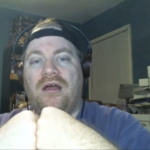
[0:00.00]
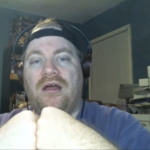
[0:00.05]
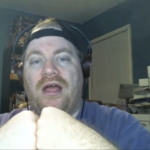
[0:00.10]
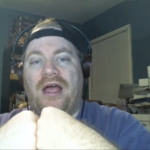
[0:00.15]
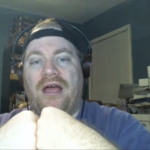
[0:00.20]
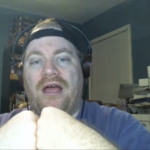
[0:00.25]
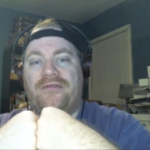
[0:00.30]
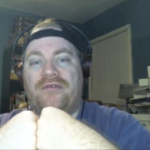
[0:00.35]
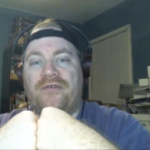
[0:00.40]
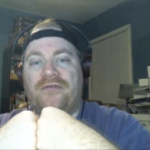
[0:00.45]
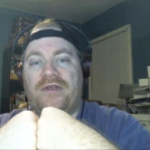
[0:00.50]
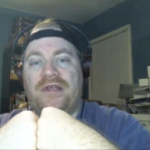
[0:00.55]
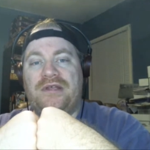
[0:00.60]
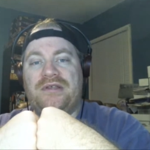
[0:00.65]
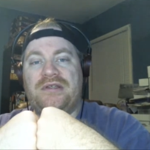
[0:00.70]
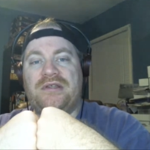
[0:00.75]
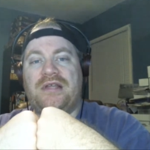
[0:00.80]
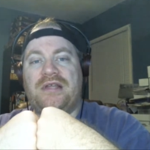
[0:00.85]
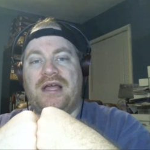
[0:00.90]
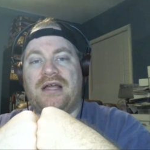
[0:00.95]
after fees
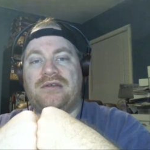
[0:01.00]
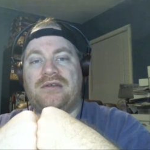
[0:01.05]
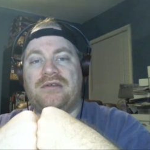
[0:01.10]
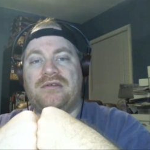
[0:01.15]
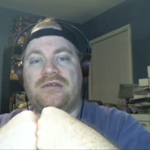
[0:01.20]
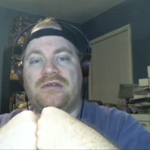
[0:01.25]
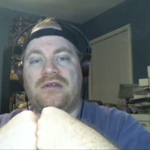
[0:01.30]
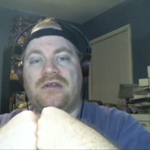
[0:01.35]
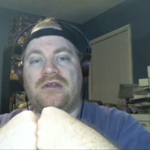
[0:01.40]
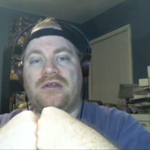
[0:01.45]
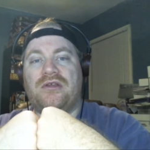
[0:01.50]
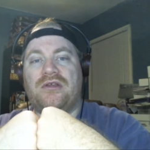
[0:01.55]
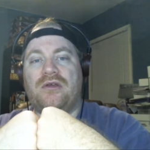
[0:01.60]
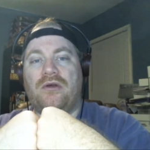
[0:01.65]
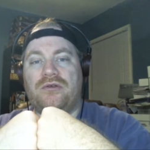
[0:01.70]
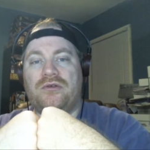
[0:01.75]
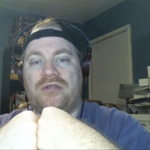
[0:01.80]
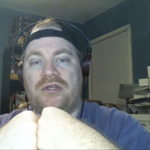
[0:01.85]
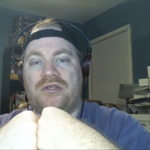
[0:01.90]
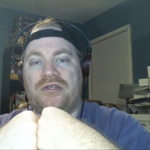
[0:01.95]
and taxes,
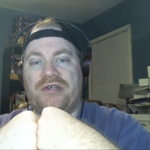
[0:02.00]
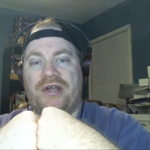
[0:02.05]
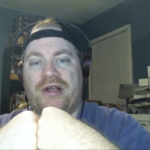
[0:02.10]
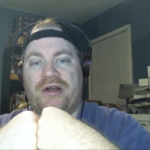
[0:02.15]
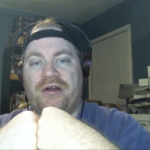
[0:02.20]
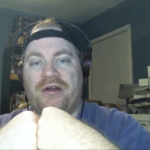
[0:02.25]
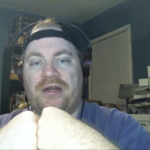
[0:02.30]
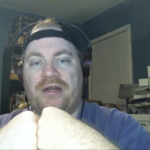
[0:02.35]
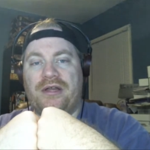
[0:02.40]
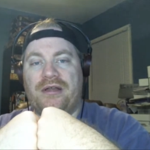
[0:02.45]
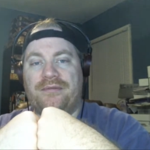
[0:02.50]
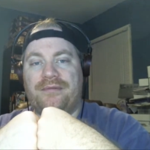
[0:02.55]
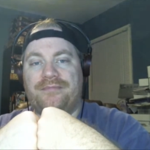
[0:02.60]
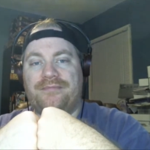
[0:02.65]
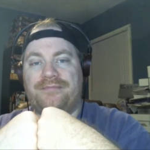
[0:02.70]
goes to charity.